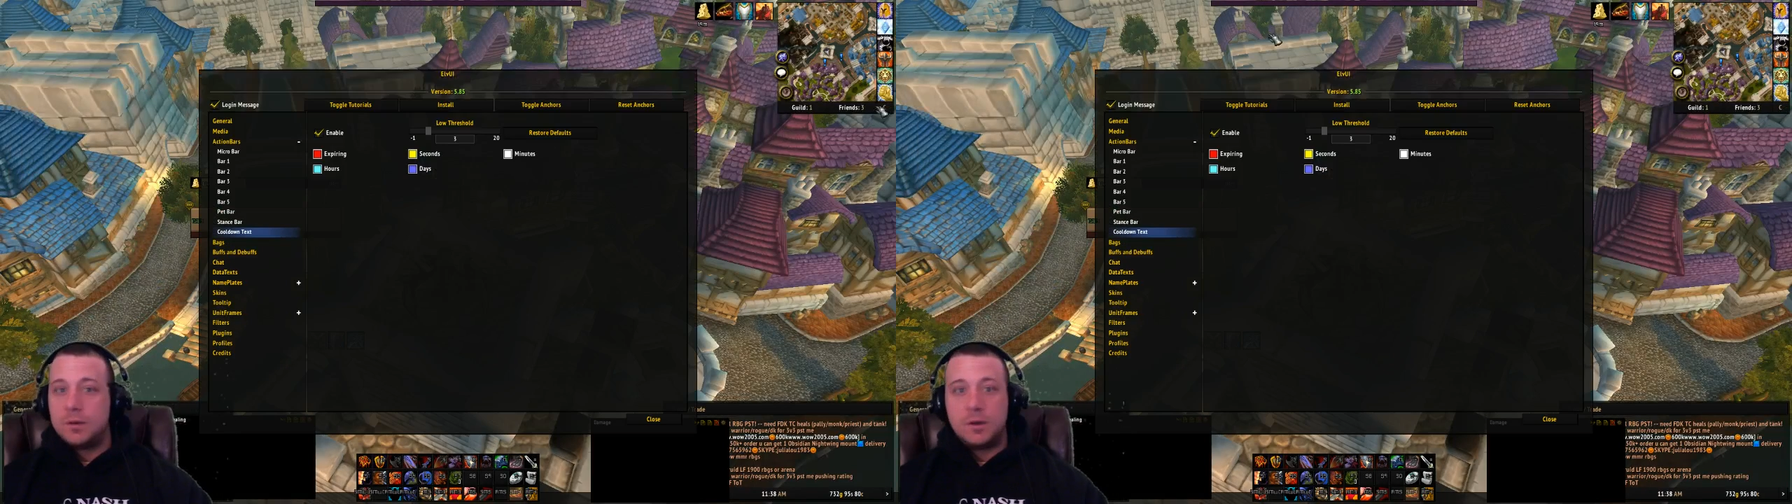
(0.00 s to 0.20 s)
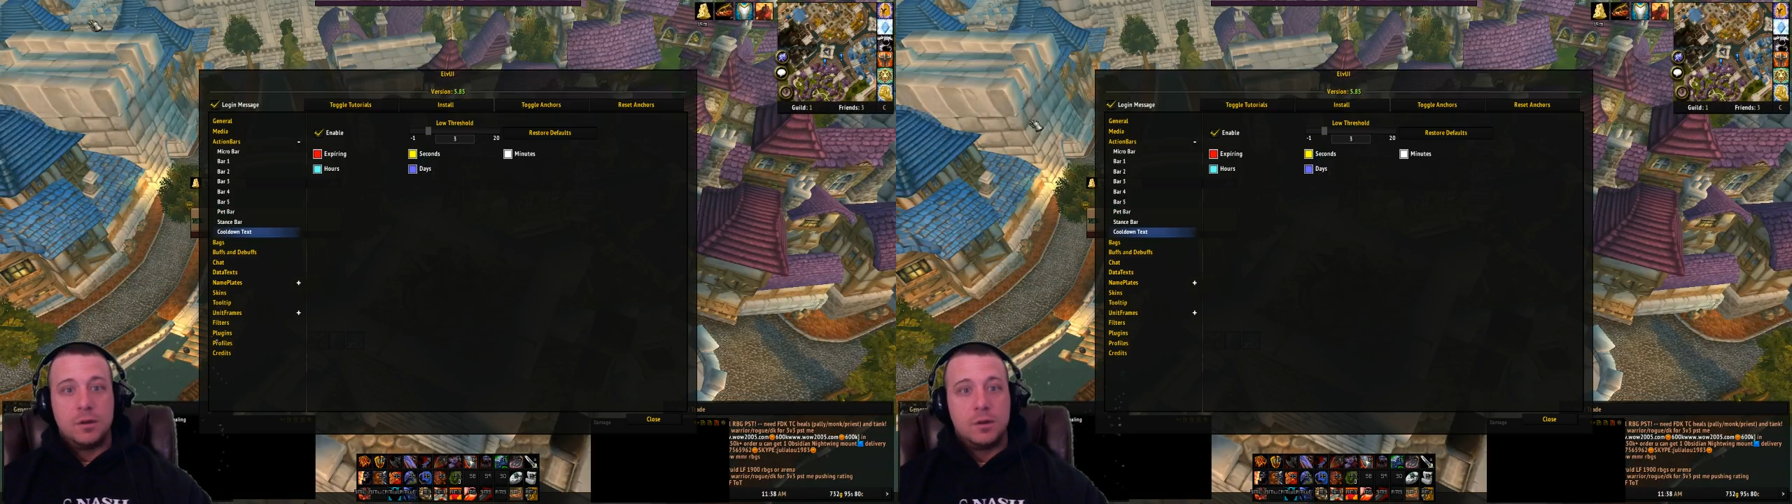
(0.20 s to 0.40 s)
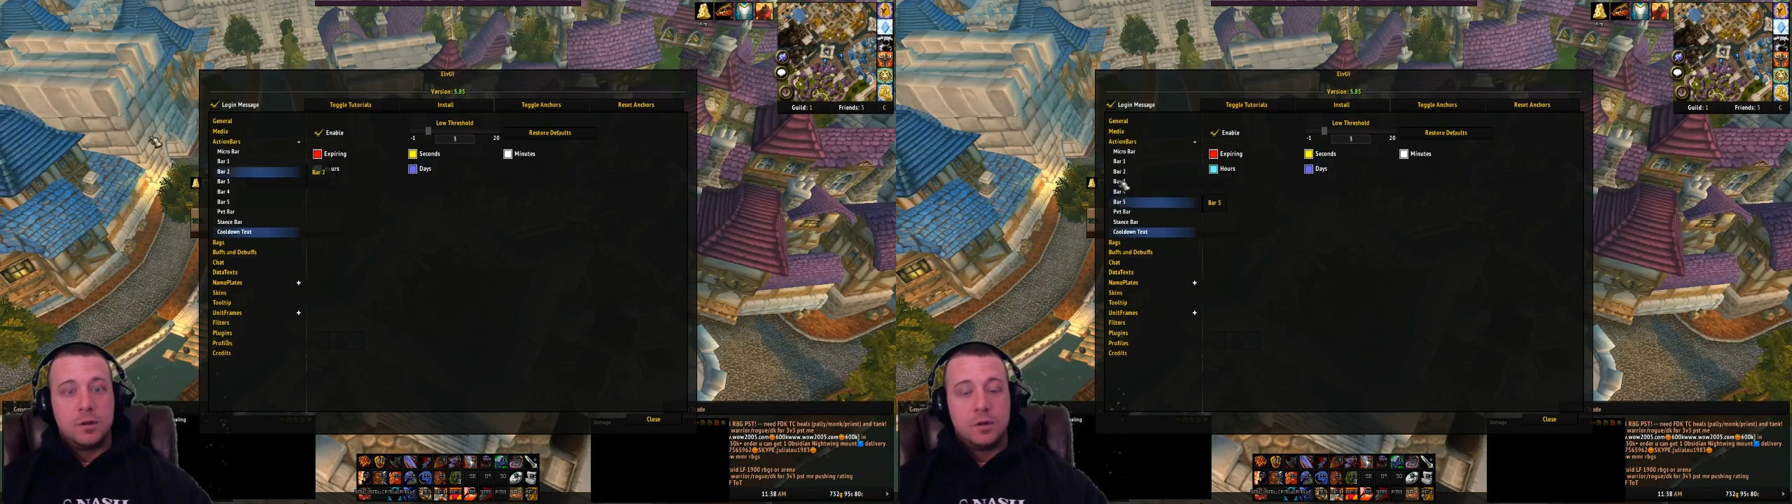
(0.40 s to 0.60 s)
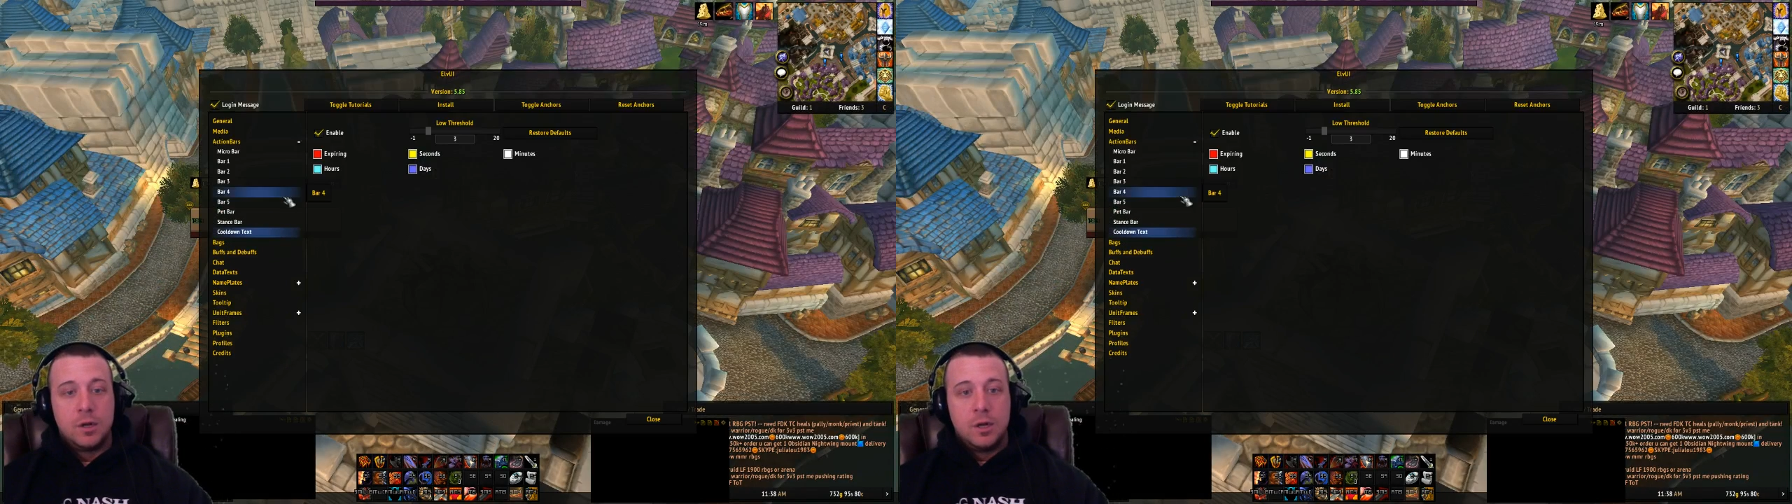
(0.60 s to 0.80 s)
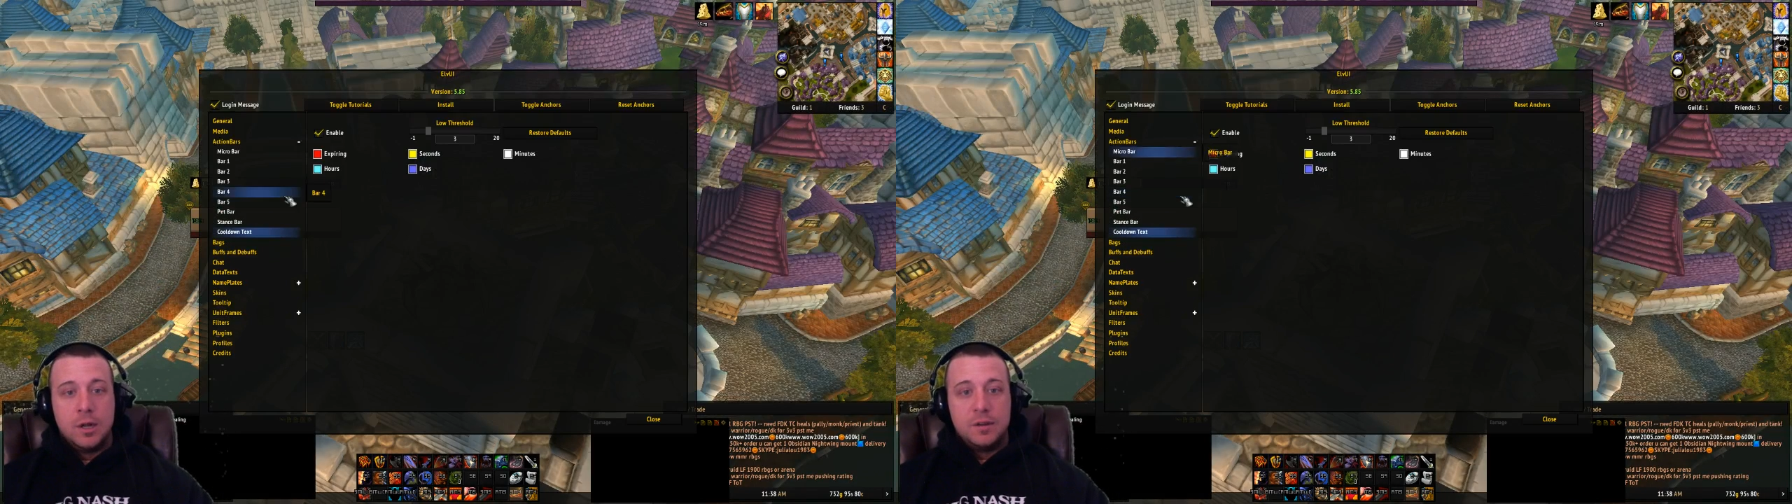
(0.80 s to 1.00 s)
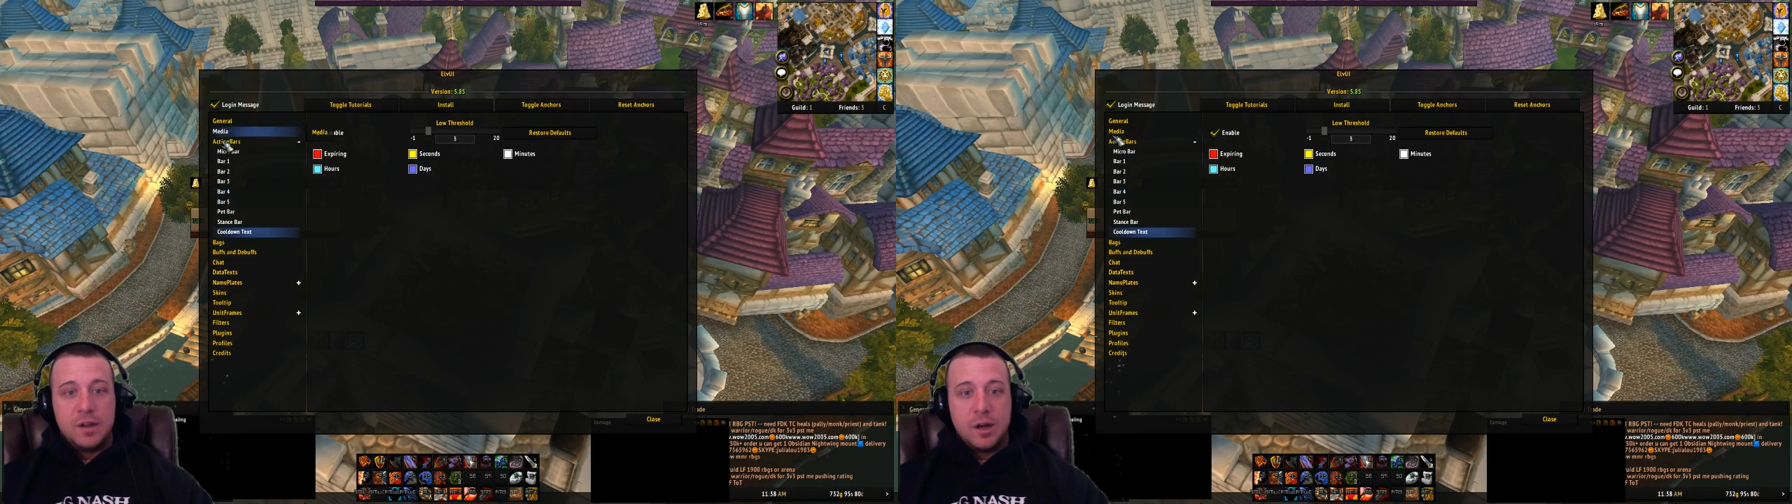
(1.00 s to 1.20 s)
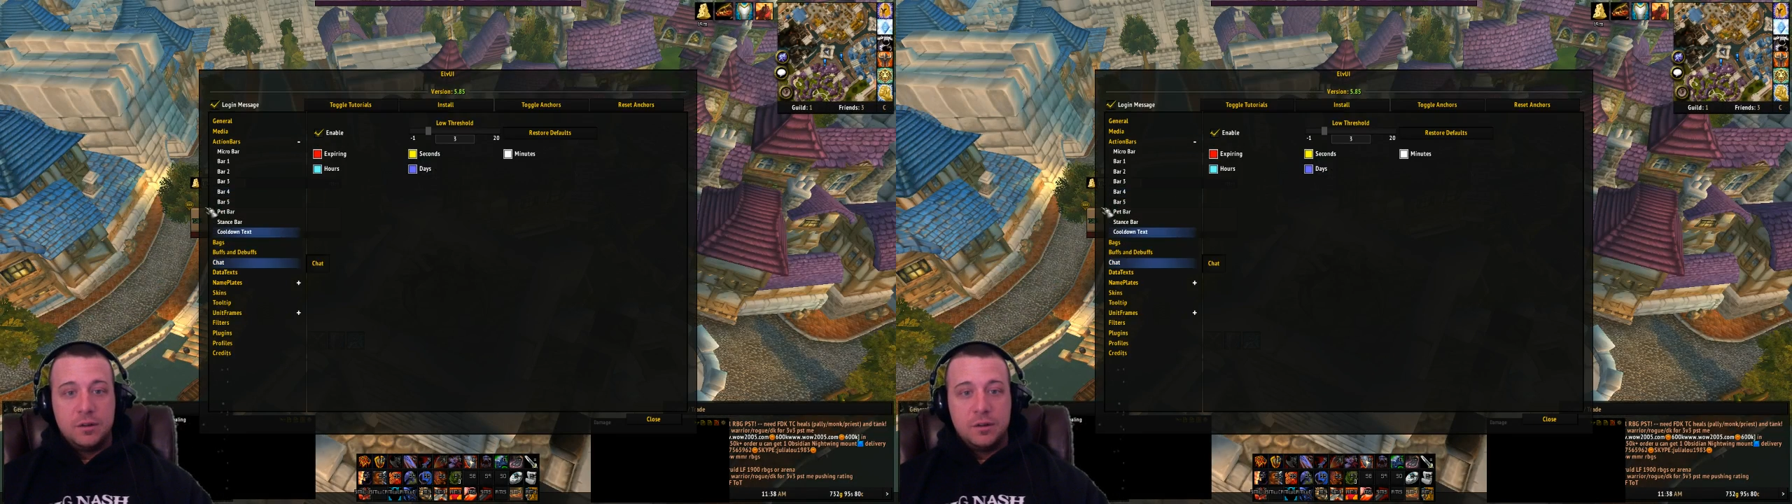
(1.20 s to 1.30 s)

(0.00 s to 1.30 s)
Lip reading: See. The